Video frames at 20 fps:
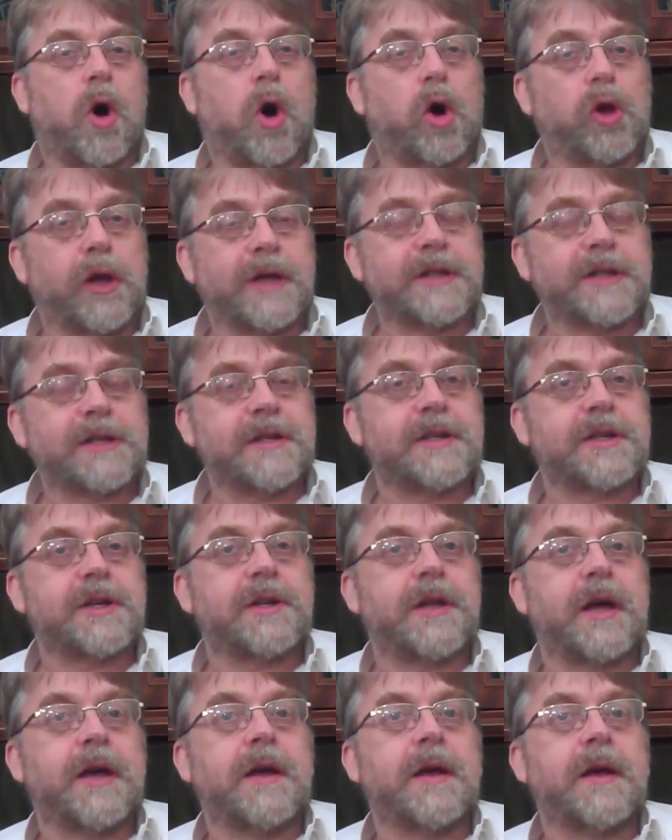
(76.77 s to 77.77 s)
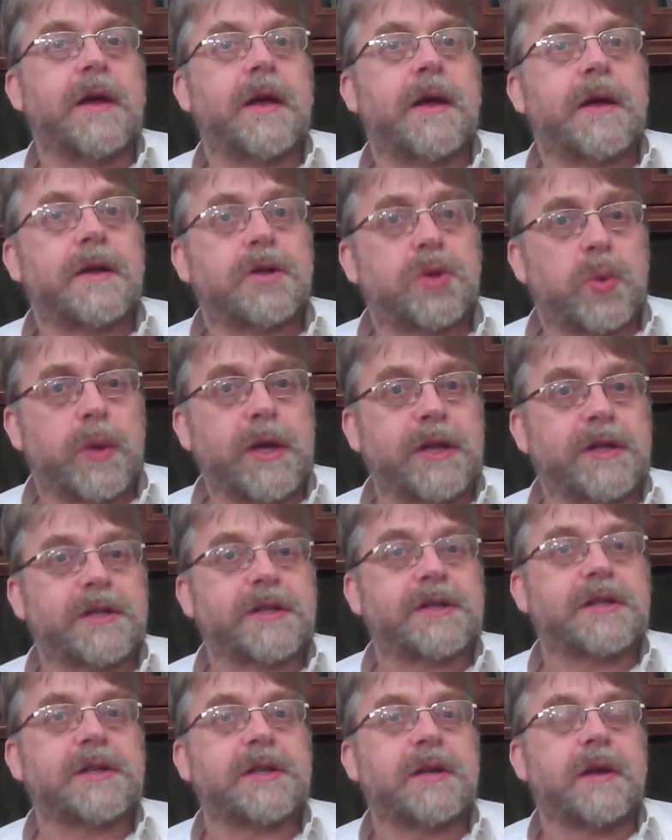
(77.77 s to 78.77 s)
or listen to the
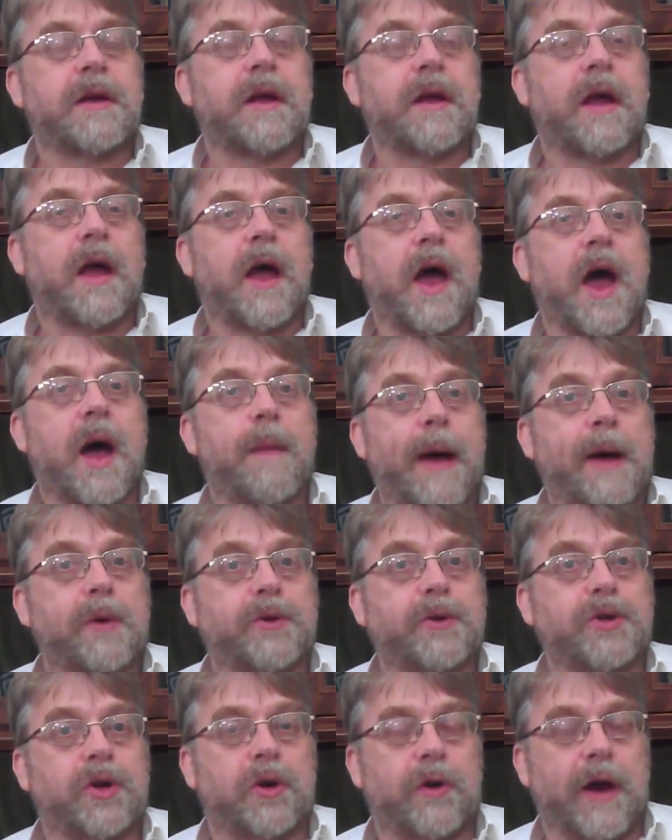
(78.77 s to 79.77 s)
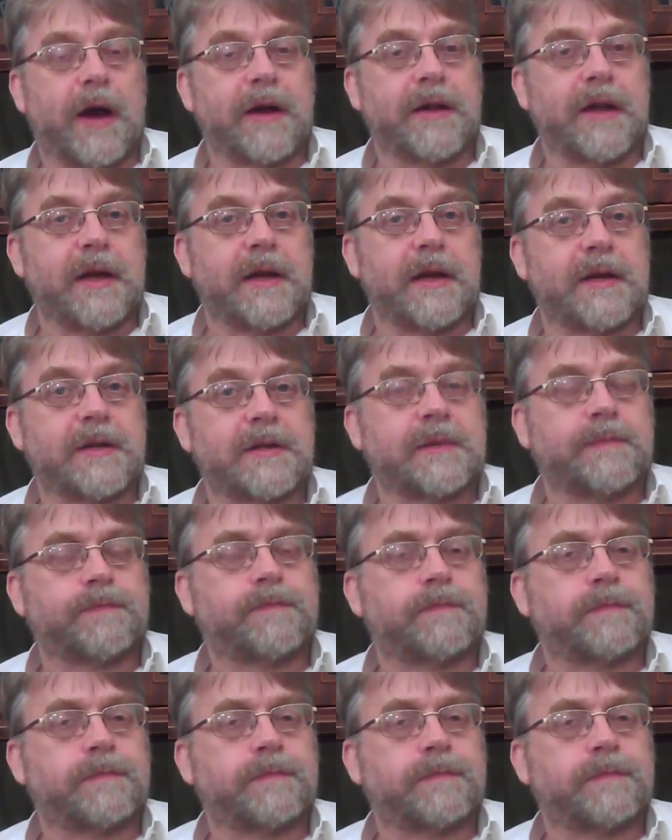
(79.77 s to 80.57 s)
tweets about your ideas.